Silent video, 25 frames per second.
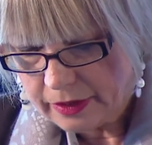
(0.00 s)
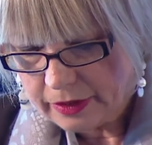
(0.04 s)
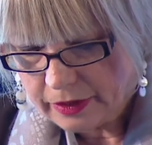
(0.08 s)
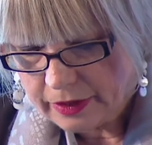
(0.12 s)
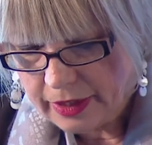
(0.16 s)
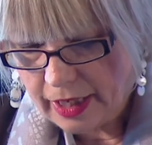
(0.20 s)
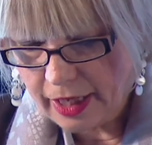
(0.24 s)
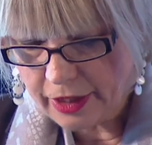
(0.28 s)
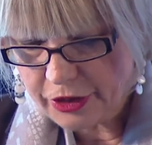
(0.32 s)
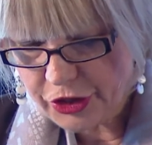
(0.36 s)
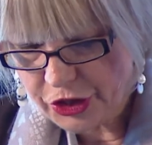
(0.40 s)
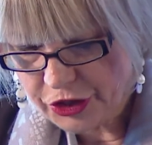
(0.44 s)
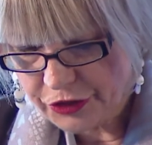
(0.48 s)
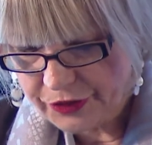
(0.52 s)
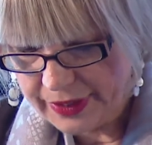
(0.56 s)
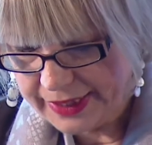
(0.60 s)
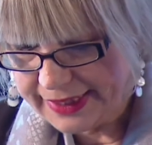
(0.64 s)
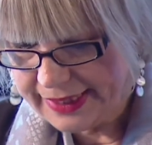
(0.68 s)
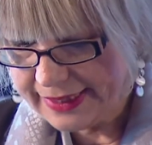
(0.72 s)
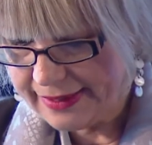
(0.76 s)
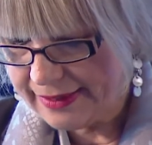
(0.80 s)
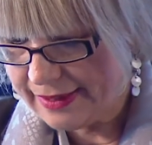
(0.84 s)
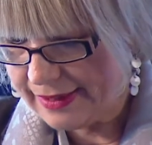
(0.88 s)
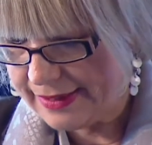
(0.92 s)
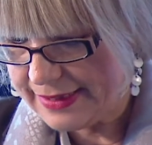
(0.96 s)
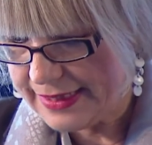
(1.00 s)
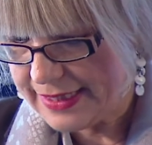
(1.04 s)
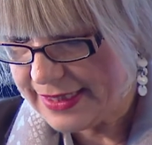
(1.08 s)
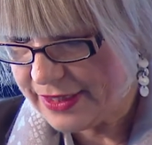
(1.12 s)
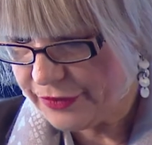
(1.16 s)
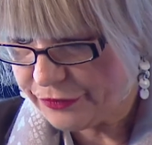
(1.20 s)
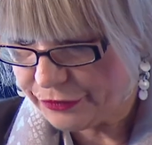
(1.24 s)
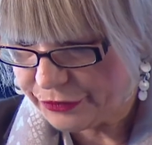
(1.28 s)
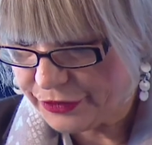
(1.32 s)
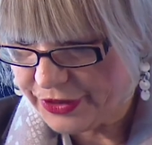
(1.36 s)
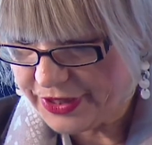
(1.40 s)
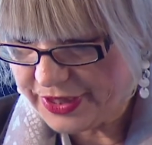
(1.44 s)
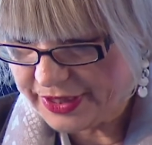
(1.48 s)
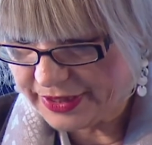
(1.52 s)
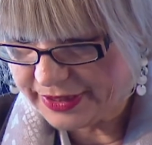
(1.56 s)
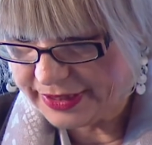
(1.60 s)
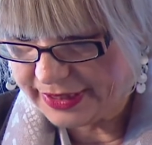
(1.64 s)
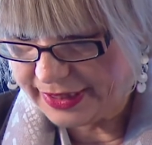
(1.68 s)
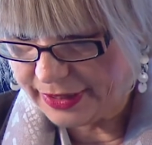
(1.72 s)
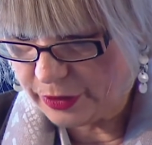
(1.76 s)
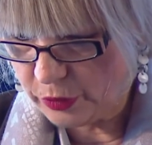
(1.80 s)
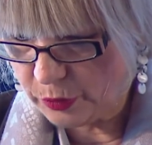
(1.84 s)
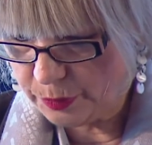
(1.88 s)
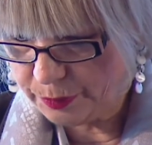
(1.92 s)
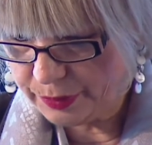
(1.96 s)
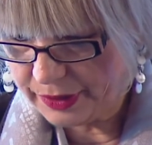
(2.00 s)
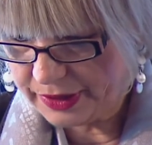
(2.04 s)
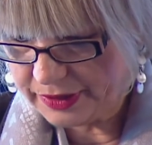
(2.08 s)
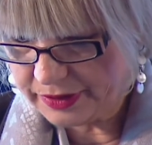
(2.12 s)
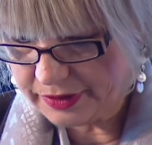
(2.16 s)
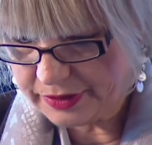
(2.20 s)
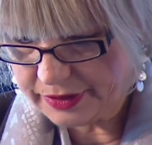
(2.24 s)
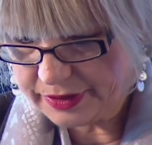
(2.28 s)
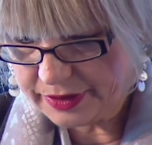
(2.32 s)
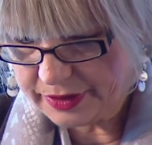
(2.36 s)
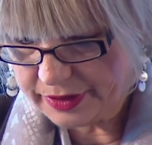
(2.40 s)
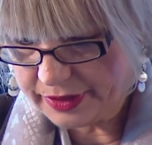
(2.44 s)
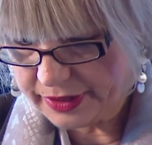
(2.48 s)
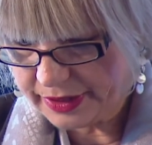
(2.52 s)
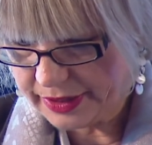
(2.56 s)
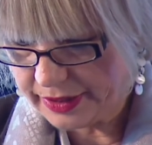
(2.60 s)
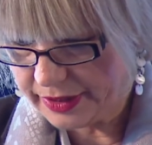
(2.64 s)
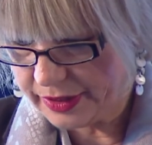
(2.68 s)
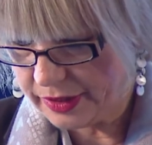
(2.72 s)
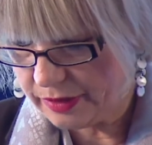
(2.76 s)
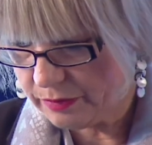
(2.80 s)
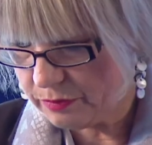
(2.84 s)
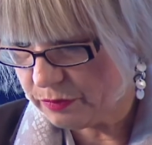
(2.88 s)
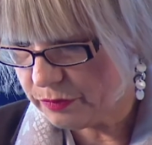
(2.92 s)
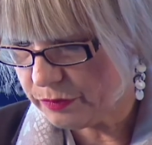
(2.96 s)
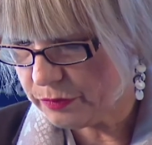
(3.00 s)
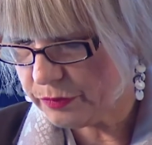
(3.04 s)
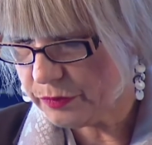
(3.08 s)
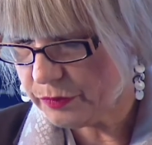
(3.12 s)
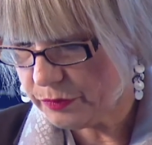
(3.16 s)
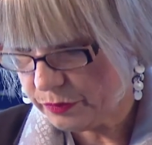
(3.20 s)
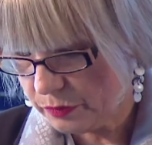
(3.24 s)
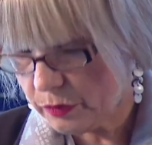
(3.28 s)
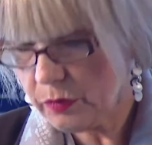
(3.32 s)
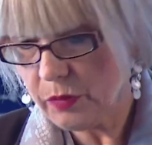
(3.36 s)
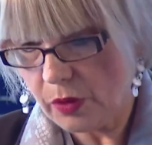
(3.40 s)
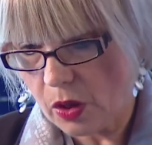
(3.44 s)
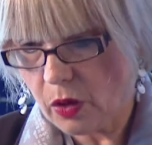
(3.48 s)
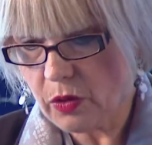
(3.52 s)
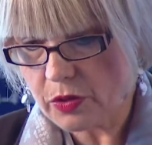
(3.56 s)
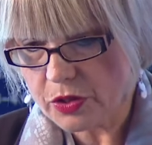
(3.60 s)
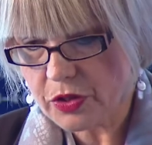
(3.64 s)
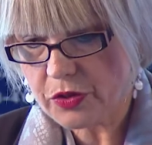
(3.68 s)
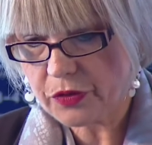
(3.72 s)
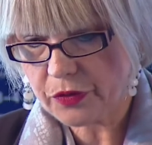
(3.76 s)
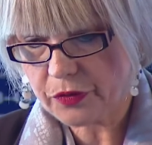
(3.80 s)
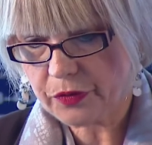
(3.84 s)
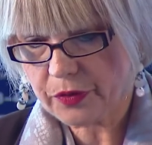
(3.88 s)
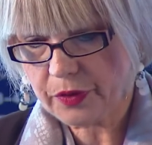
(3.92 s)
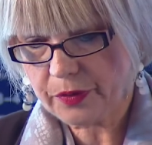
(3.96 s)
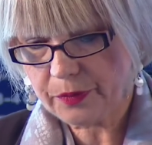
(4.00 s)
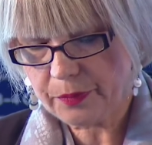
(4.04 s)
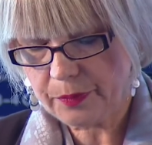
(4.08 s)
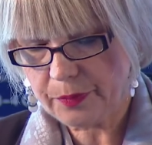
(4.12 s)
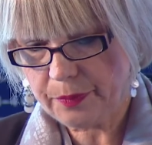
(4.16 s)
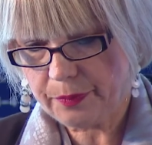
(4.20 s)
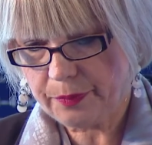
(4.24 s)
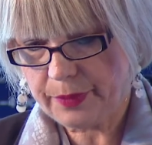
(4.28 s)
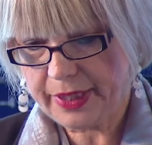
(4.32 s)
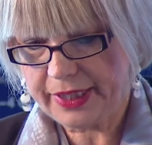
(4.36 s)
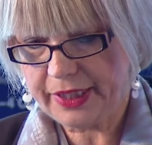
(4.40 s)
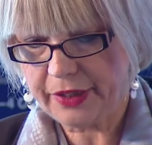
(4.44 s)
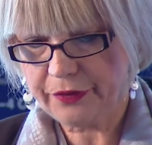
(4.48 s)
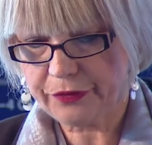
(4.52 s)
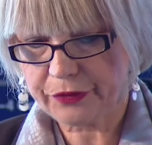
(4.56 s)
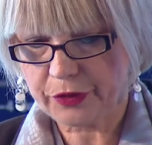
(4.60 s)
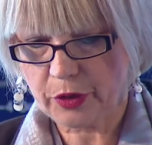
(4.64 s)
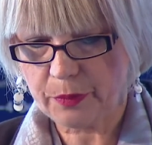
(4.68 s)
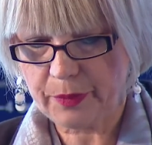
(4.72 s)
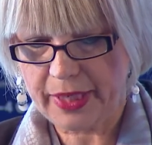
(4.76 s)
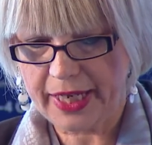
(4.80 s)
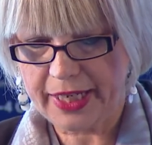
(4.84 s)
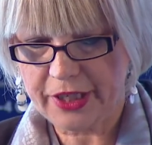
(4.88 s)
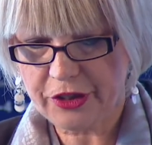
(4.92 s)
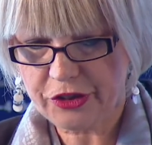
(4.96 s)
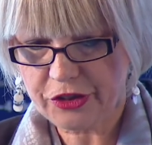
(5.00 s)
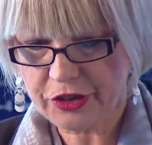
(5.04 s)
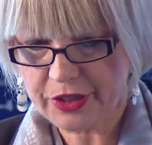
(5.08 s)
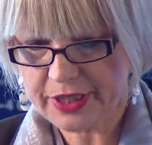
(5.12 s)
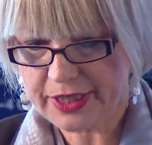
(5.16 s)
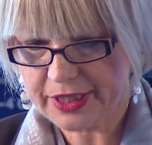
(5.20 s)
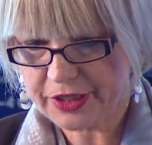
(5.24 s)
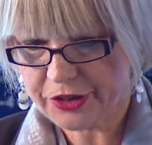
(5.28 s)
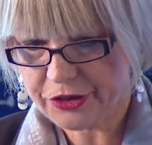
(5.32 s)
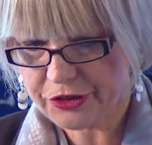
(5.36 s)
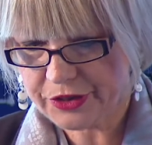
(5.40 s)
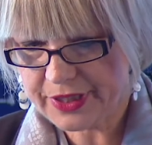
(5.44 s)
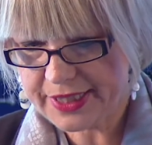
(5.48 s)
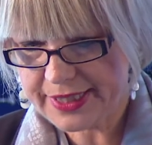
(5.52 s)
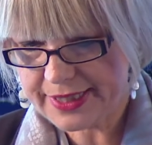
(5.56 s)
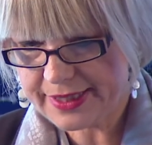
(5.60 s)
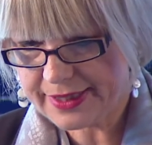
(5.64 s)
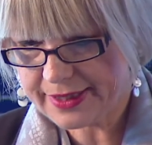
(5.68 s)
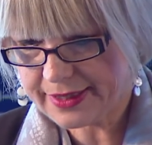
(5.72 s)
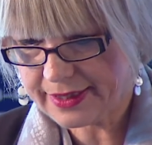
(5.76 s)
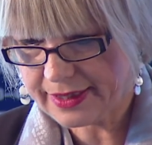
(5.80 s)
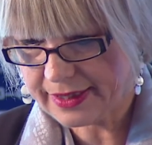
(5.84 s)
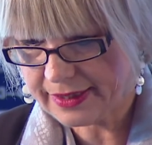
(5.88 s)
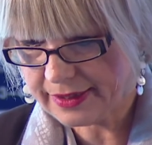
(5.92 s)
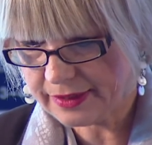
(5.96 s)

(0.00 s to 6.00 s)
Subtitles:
Large credit lines have recently opened, also many from Asian countries.